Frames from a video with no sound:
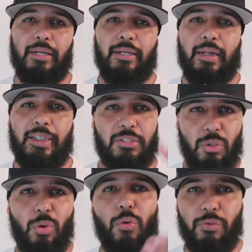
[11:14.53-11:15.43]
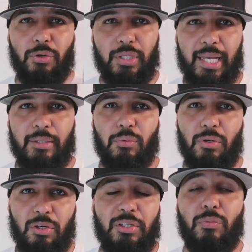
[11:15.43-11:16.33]
All right, let's go over
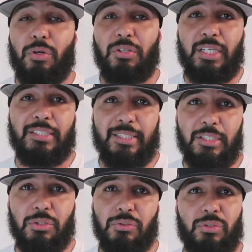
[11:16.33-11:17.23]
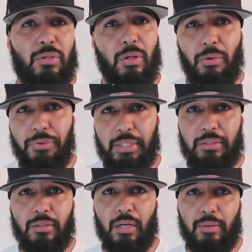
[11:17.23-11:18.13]
again. What are the essentials?
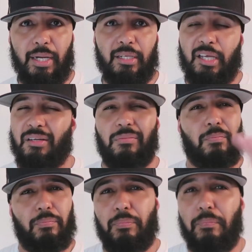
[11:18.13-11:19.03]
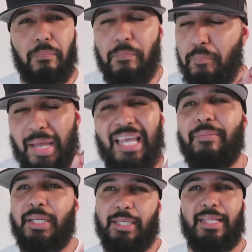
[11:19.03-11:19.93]
Clothing, all right, and
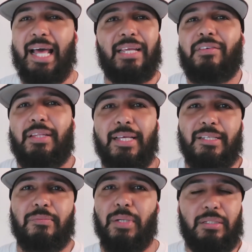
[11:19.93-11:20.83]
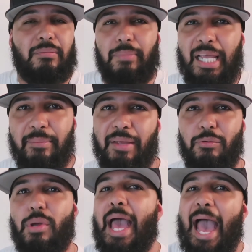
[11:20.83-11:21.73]
maybe not even this, but
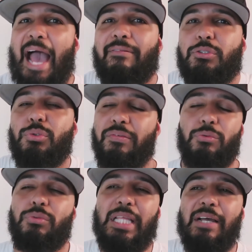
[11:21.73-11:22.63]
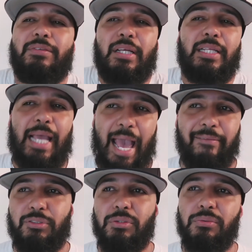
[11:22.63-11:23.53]
maybe if you have to, if you
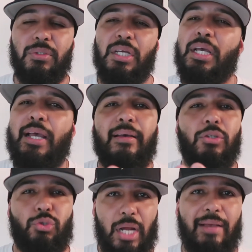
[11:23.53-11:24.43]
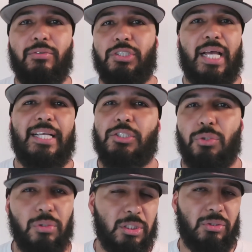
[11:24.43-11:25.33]
definitely have to, travel
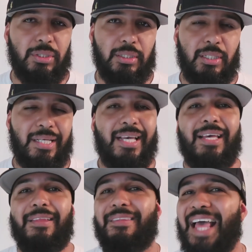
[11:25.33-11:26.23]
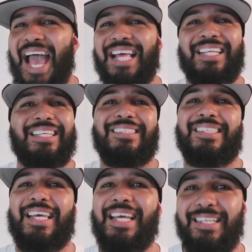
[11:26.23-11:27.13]
size toiletry.
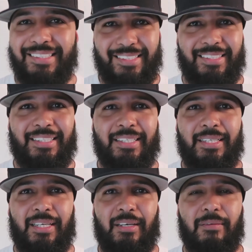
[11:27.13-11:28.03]
That is it.